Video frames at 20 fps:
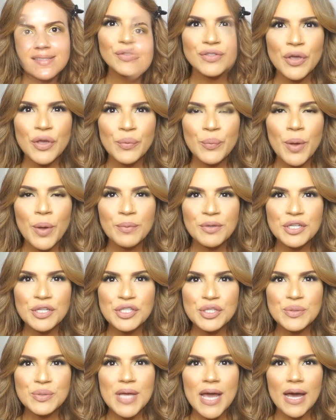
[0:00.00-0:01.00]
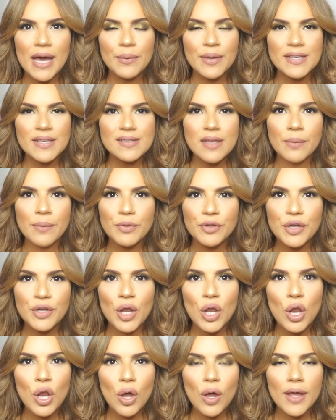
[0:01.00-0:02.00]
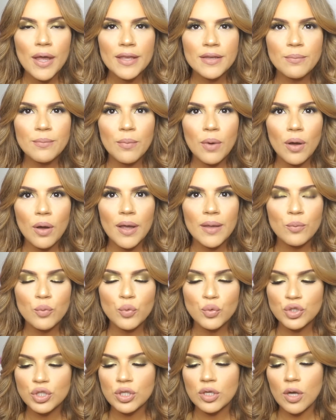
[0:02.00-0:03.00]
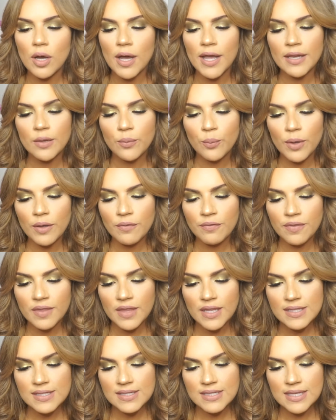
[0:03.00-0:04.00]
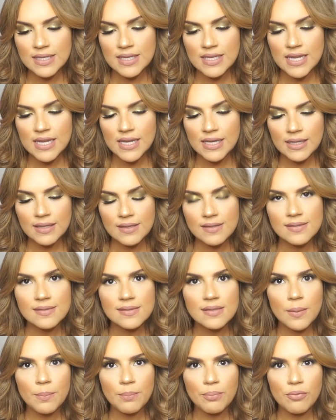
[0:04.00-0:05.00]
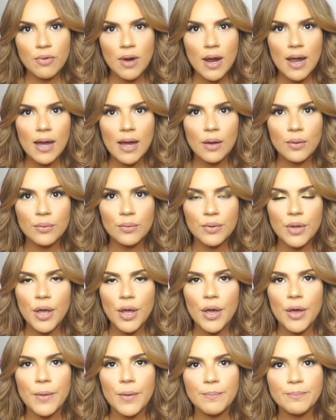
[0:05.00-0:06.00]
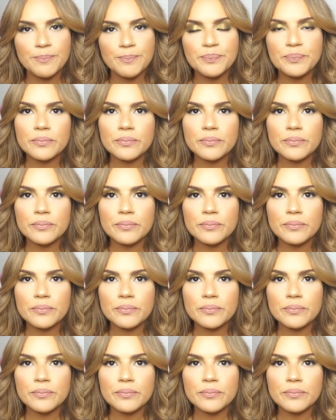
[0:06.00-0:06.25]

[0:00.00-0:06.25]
So what I'm going to do now is I'm going to line my waterline with this NYX brown